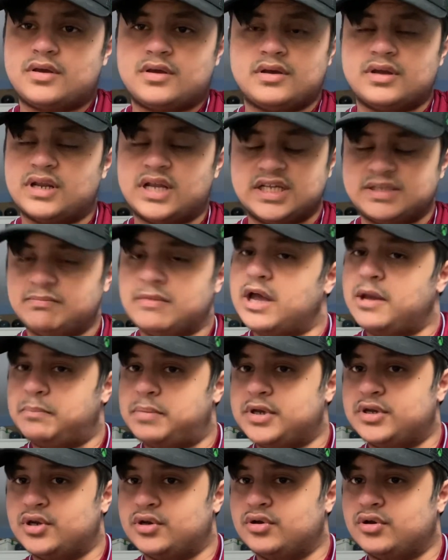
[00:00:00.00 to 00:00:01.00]
That's my
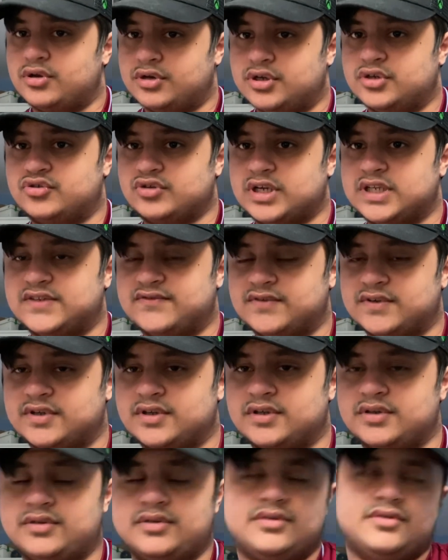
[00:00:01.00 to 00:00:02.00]
opinion on the
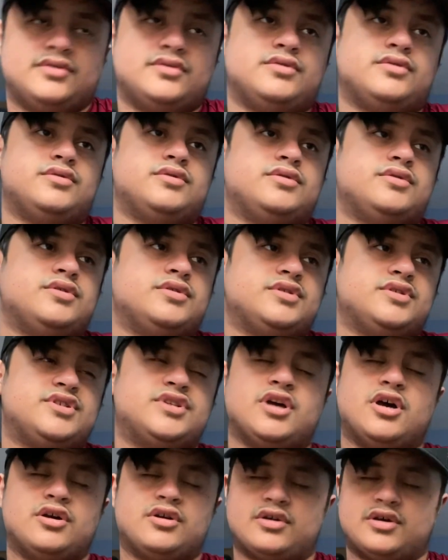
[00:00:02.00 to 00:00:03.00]
transfer
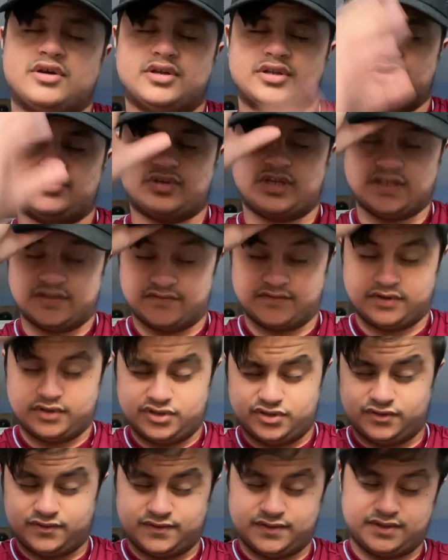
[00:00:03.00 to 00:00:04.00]
saga, the transfer
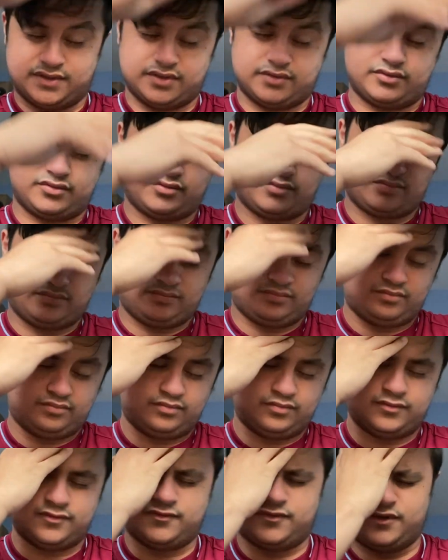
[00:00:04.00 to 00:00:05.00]
news, the
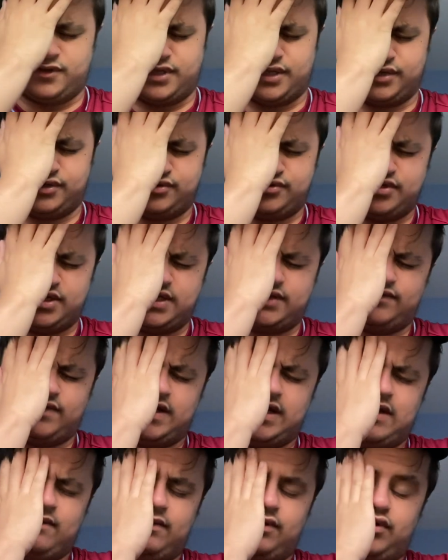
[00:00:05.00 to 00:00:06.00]
fucking transfer
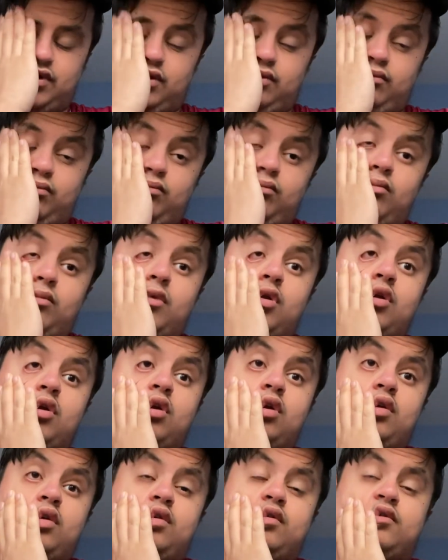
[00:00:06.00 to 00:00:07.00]
everything.
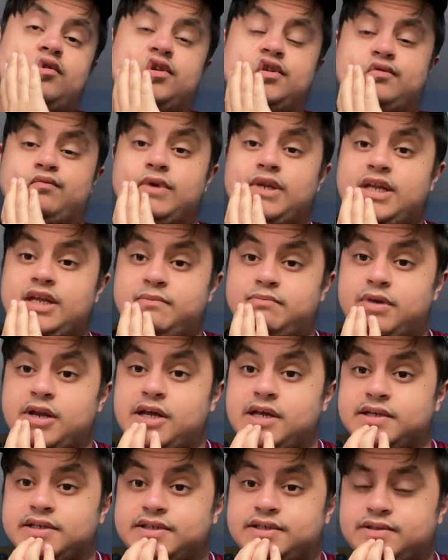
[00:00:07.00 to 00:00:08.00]
Because we need
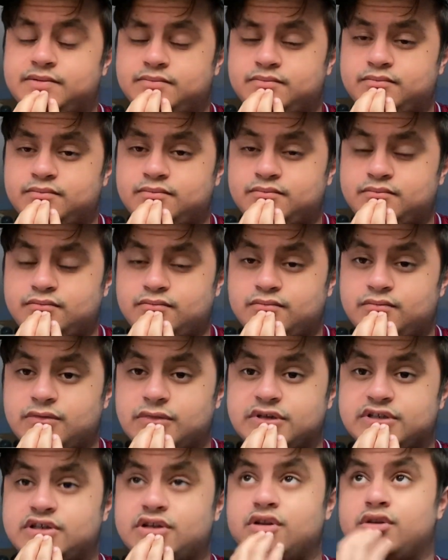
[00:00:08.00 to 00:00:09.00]
players.
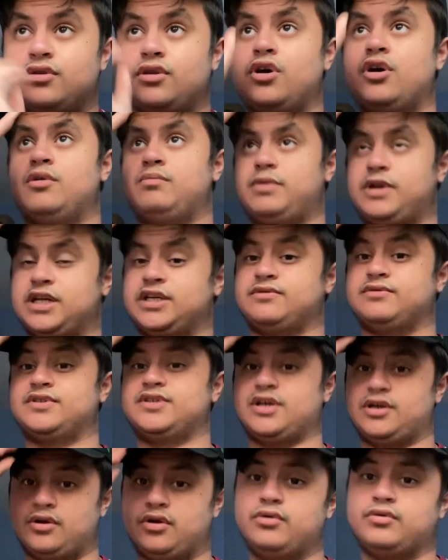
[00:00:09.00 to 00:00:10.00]
There's a lot of players we
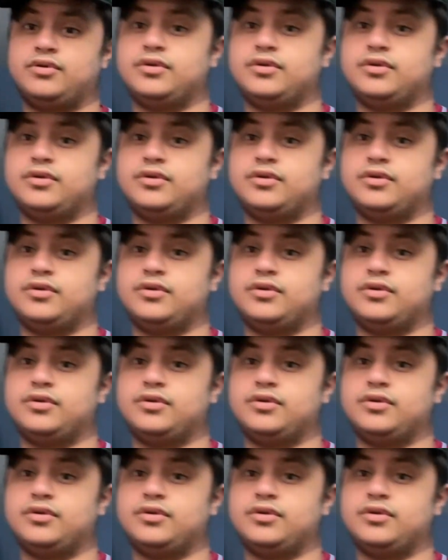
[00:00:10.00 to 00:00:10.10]
signed. Hold